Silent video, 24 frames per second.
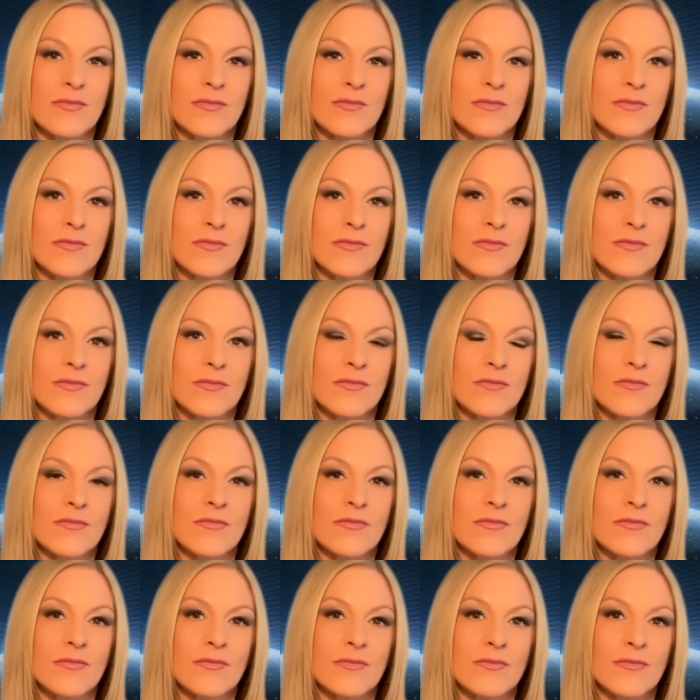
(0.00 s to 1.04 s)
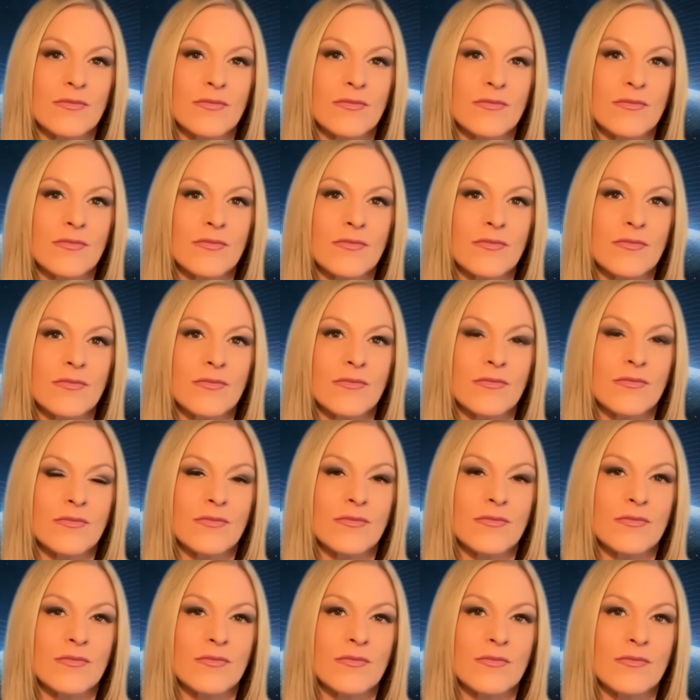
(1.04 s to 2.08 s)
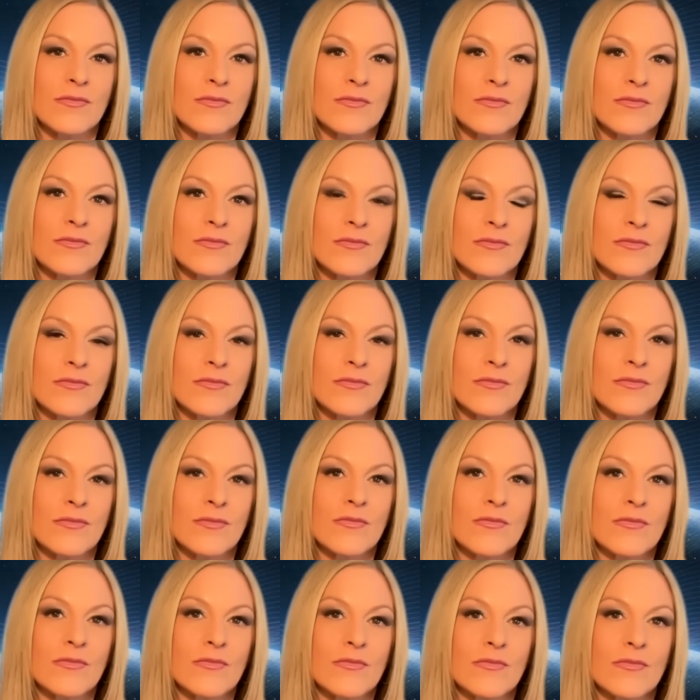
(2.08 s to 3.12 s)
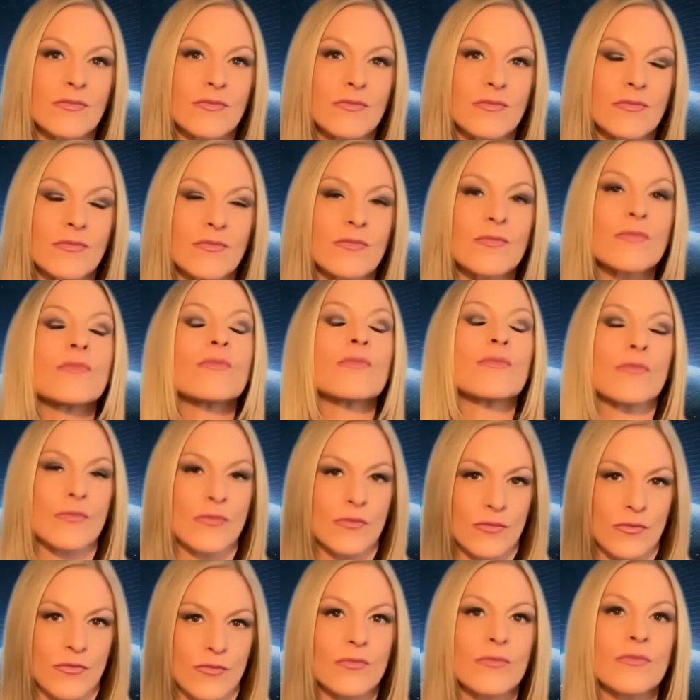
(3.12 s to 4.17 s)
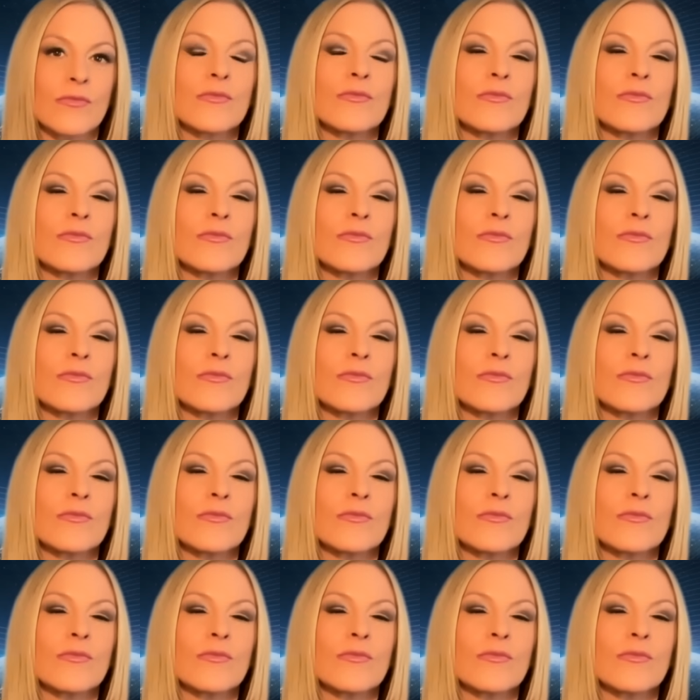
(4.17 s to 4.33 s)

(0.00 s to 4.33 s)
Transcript: This person isn't speaking.